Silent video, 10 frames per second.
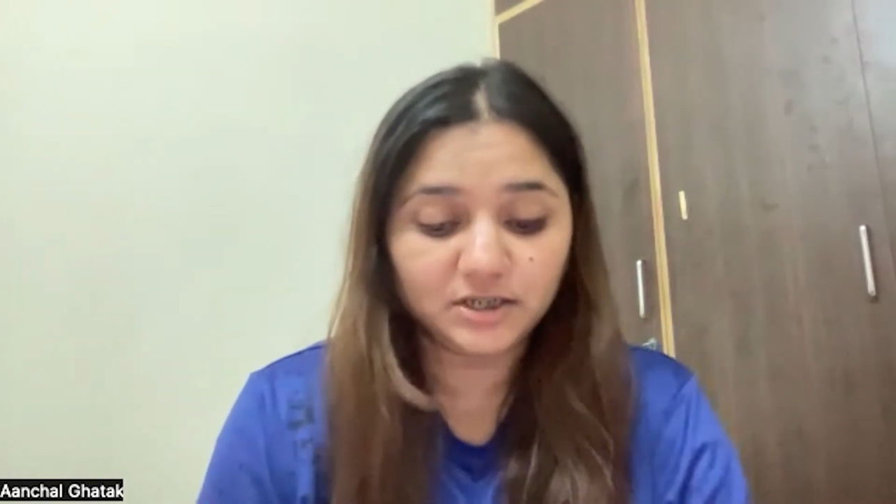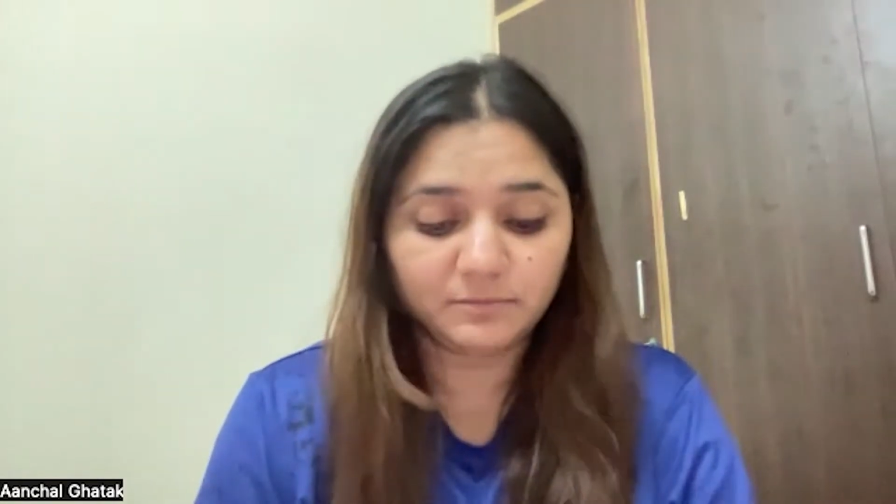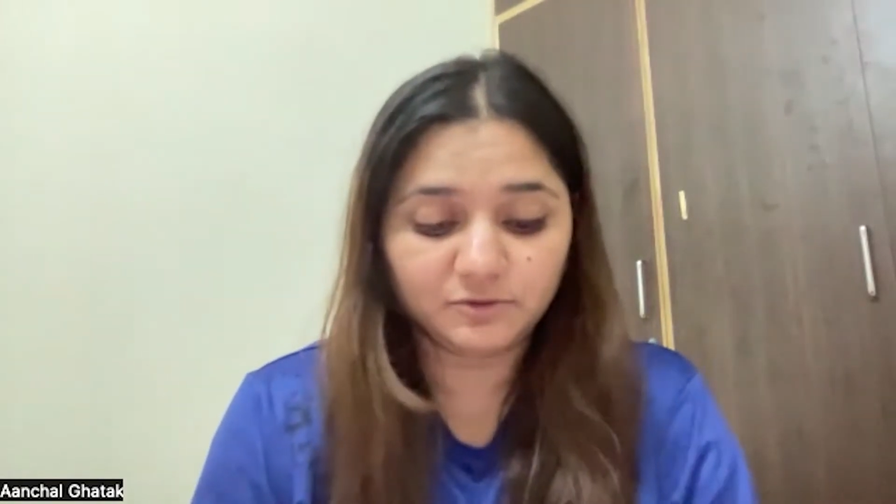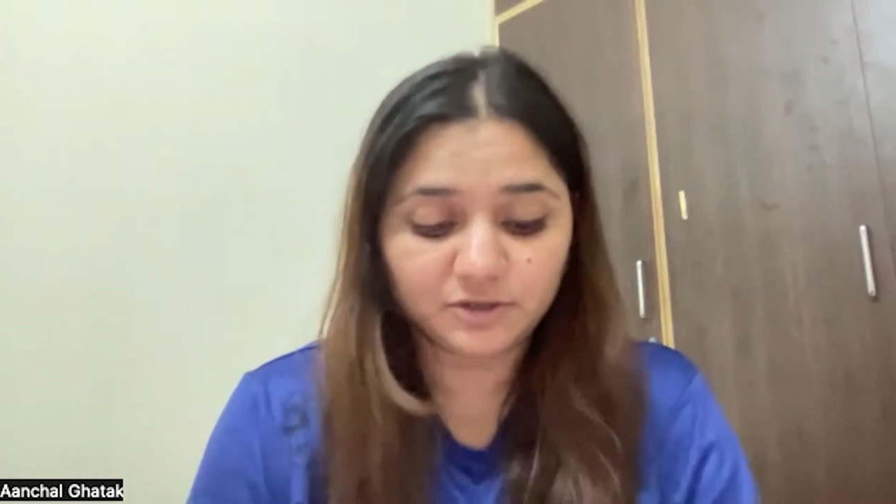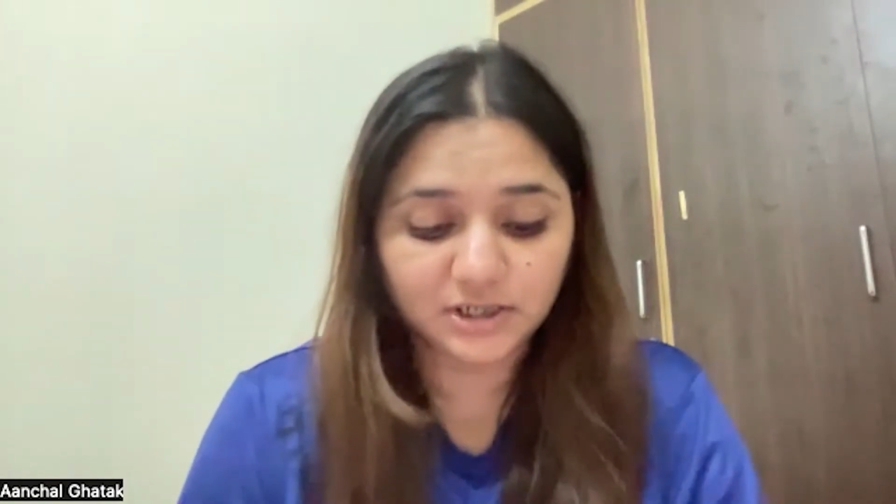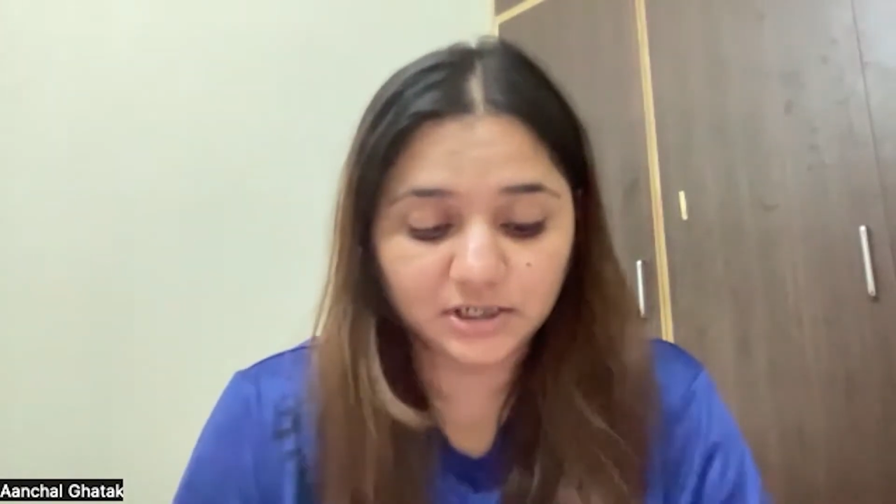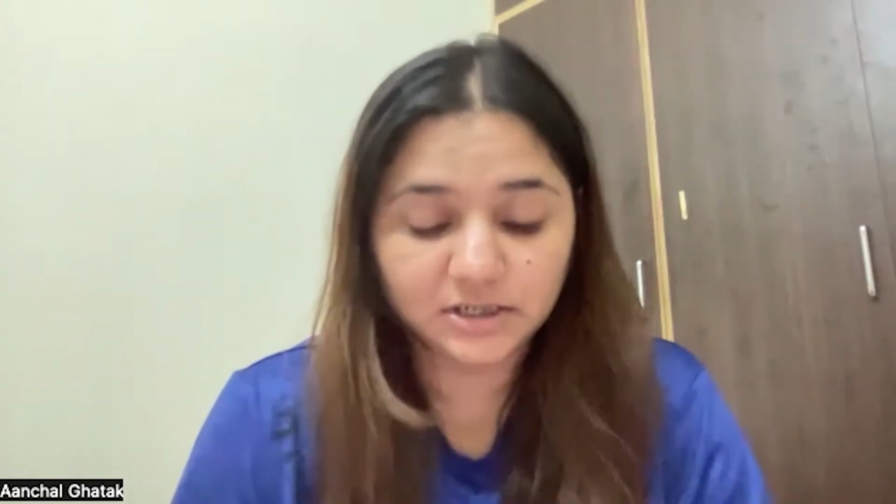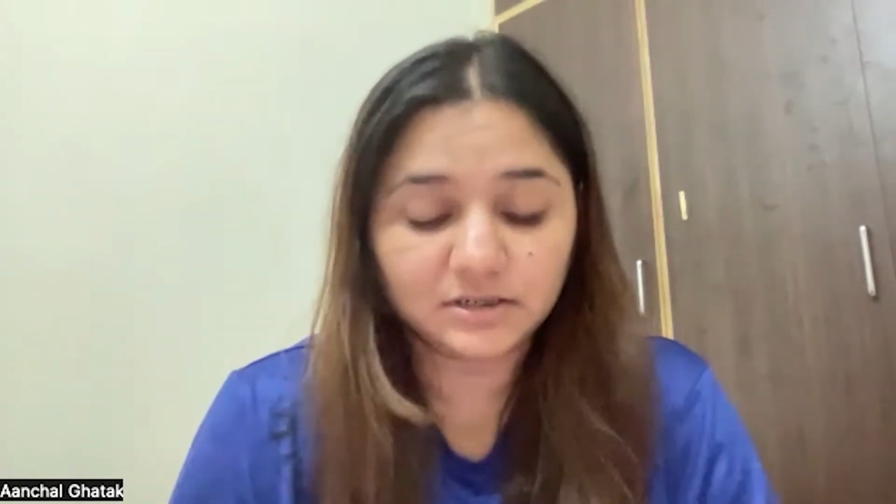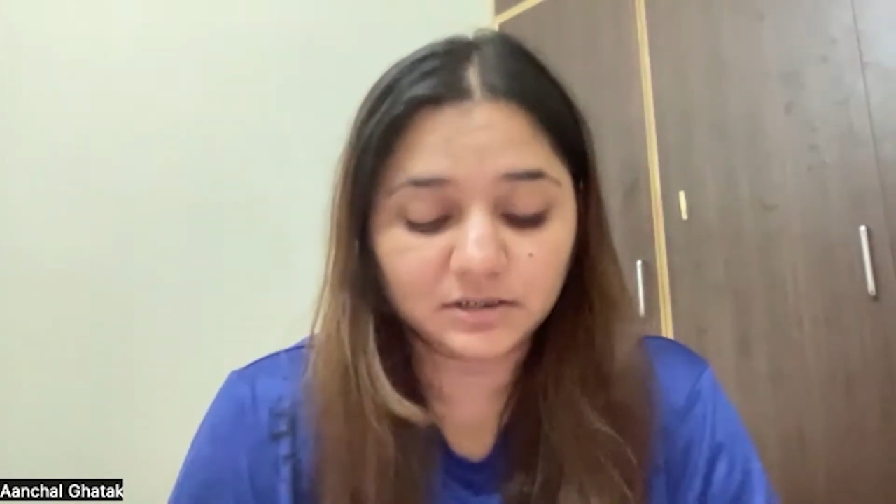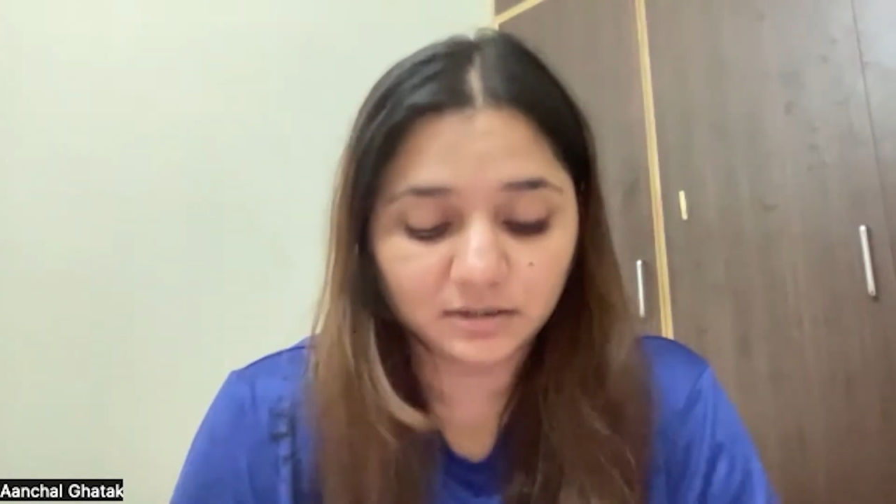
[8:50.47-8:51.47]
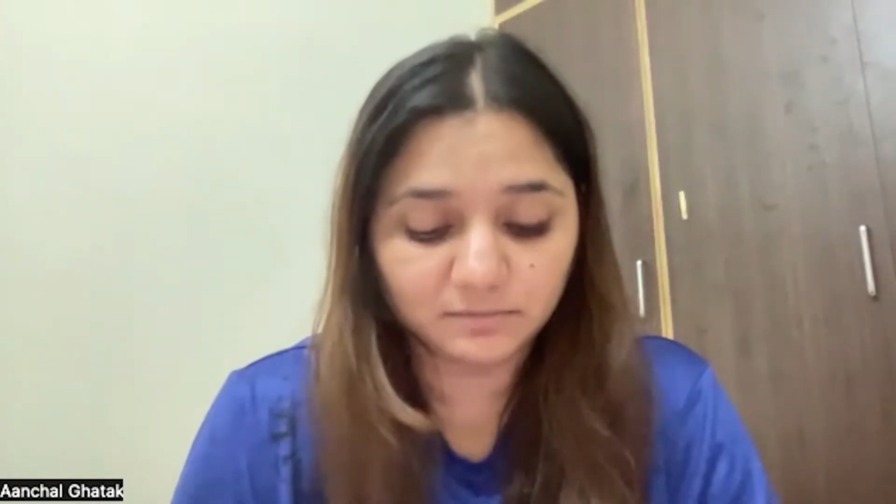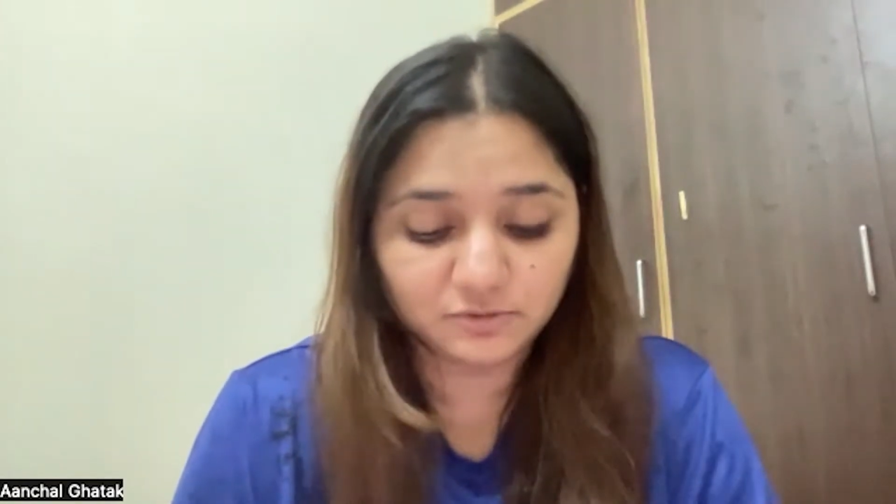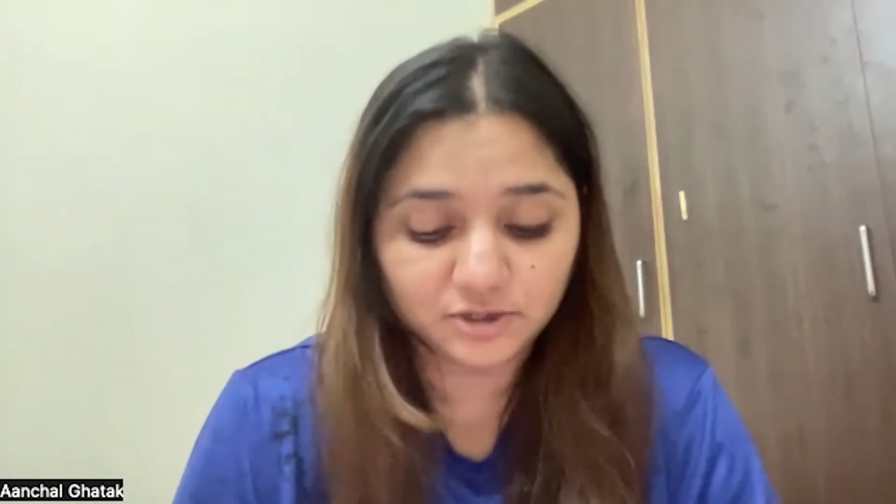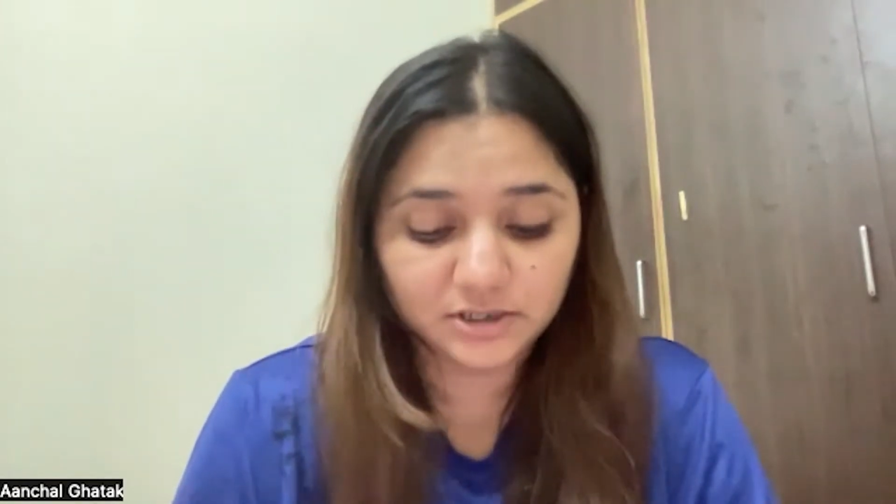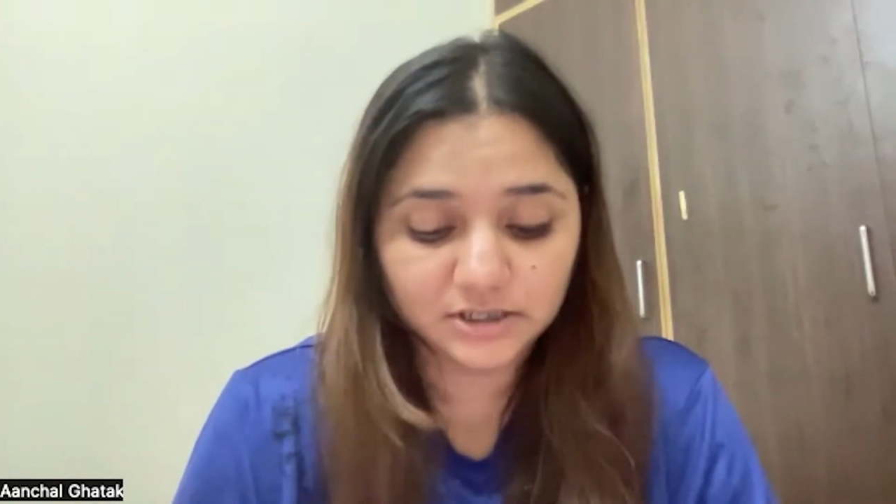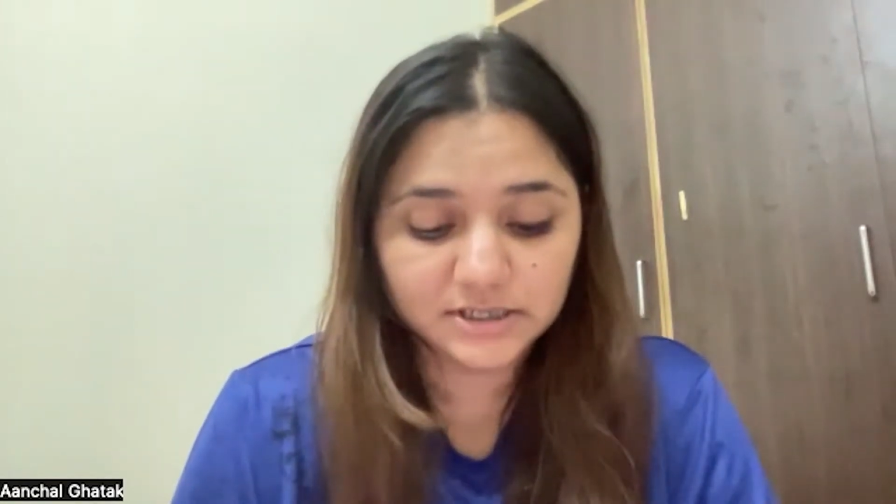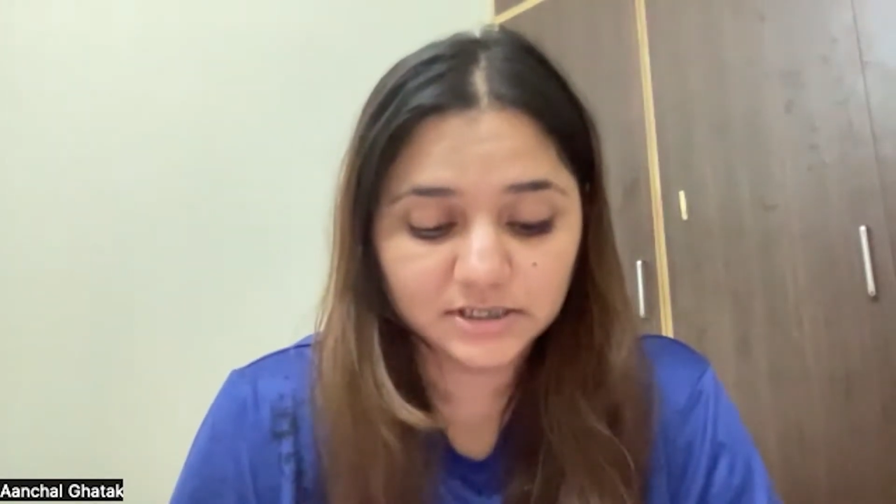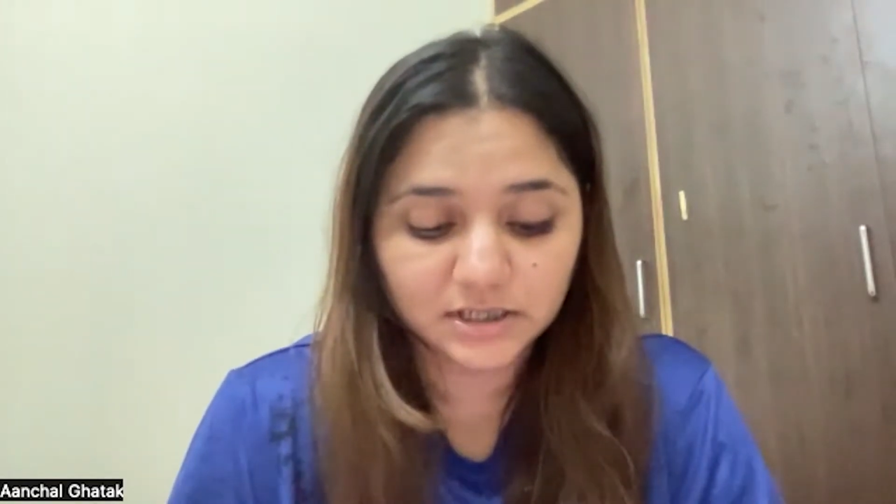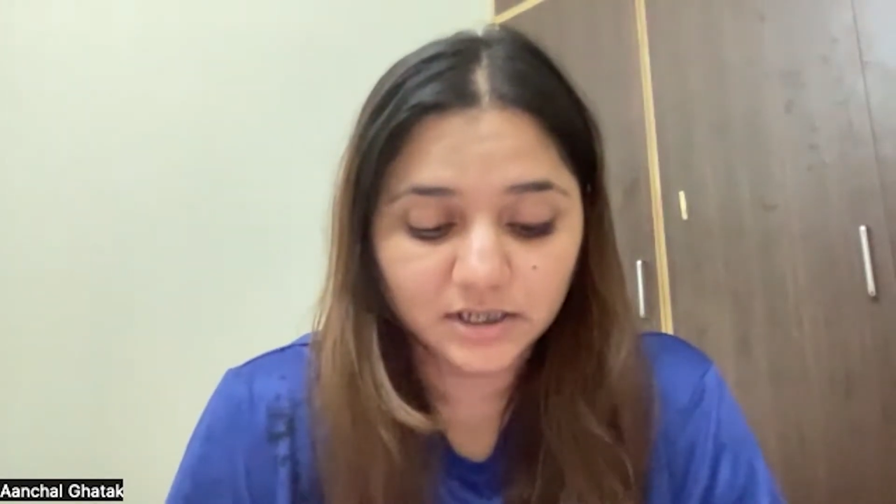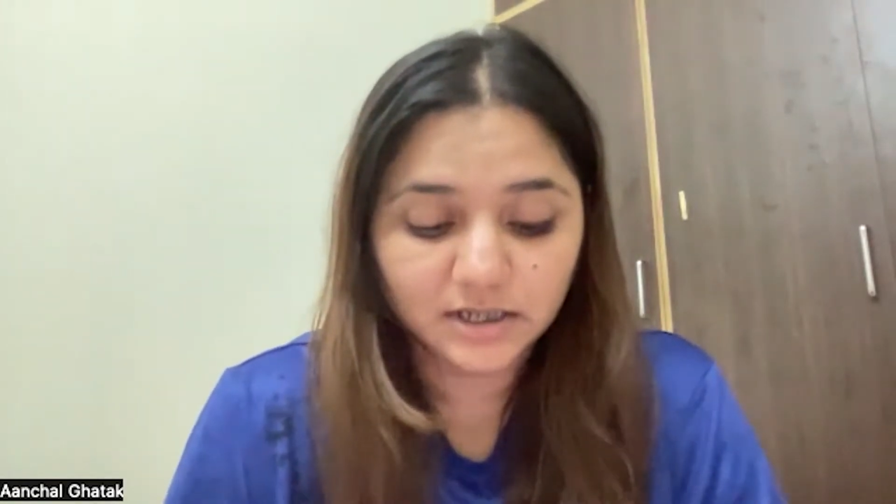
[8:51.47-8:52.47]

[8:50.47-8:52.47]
communities